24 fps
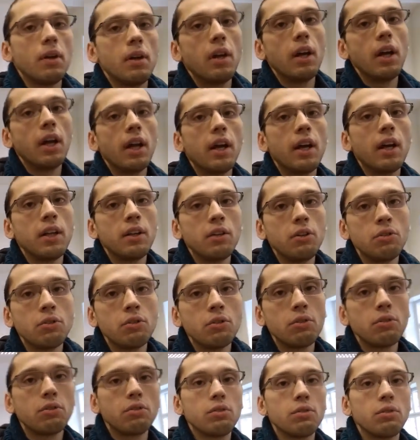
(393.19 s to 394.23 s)
and you
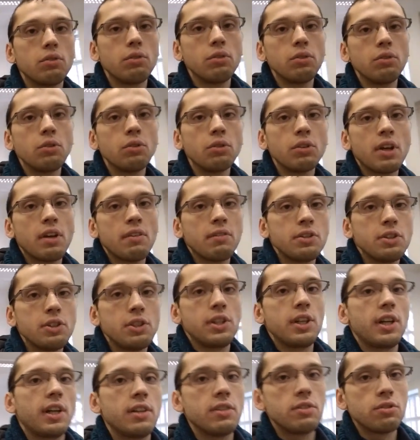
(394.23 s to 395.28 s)
don't have a
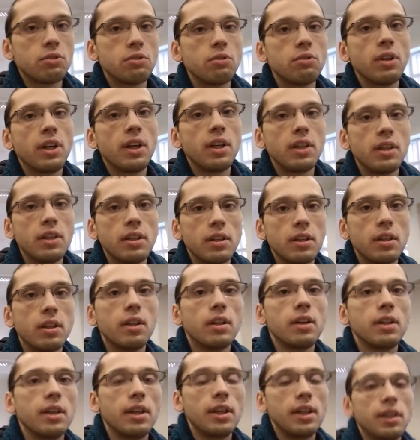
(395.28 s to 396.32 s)
chance to take
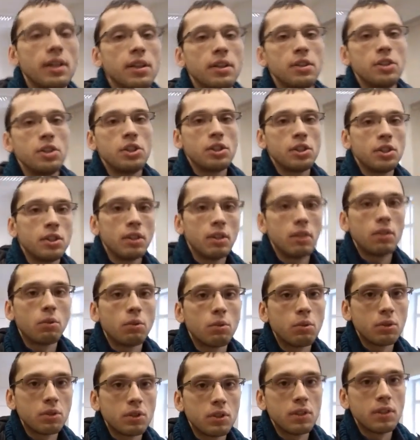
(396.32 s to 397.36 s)
any additional
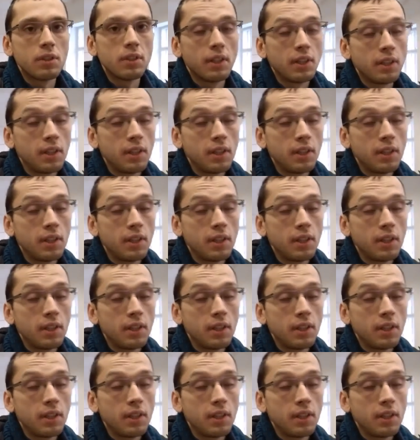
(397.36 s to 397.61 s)
courses.